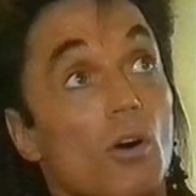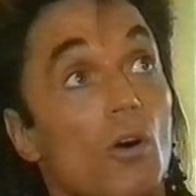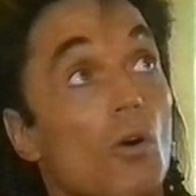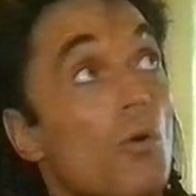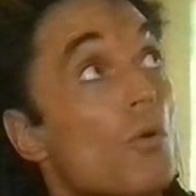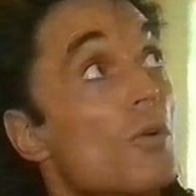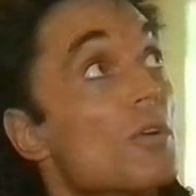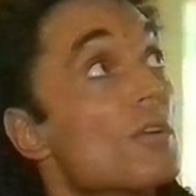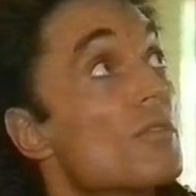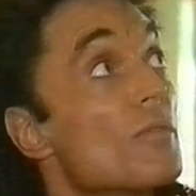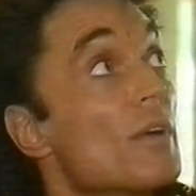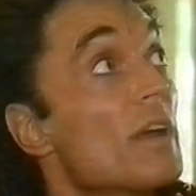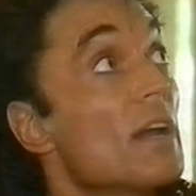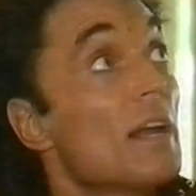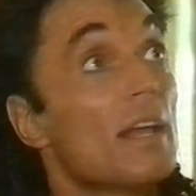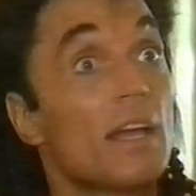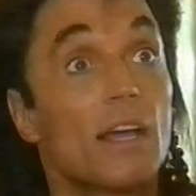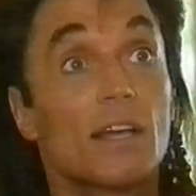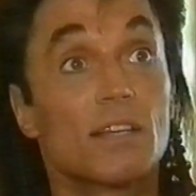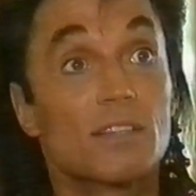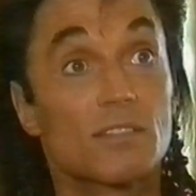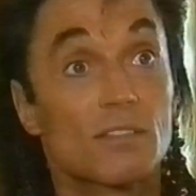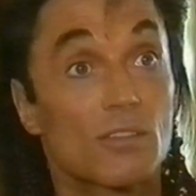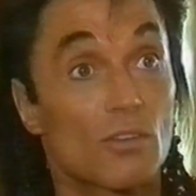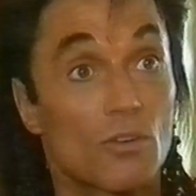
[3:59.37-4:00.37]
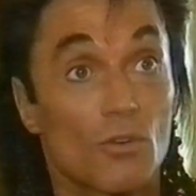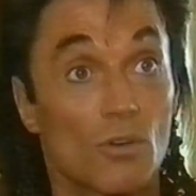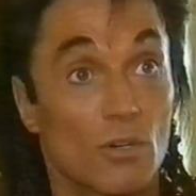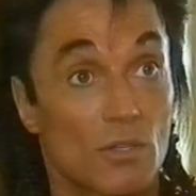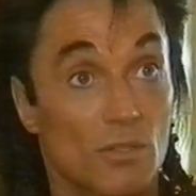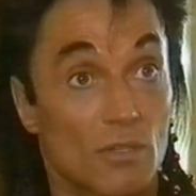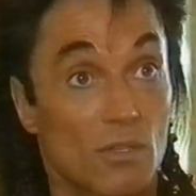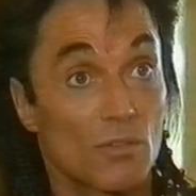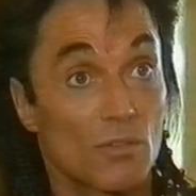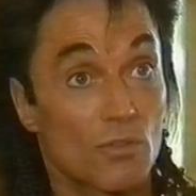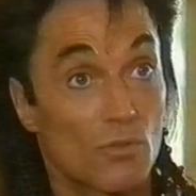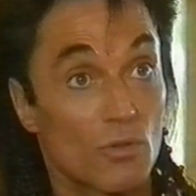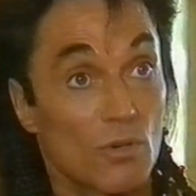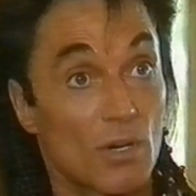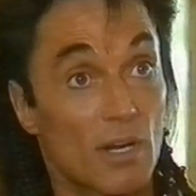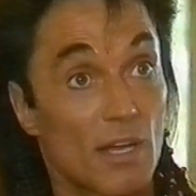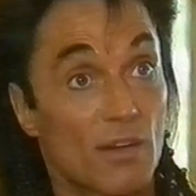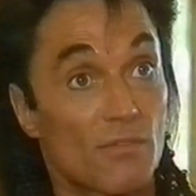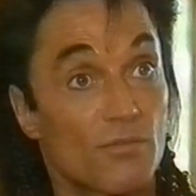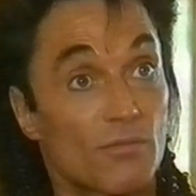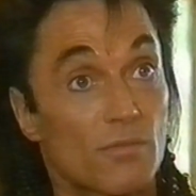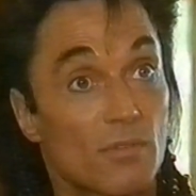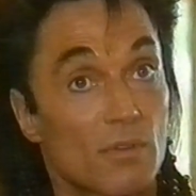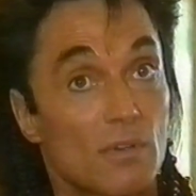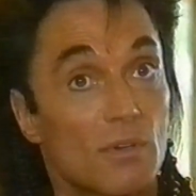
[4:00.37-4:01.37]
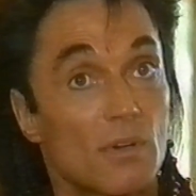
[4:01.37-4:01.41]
oh, it really isn't good to live.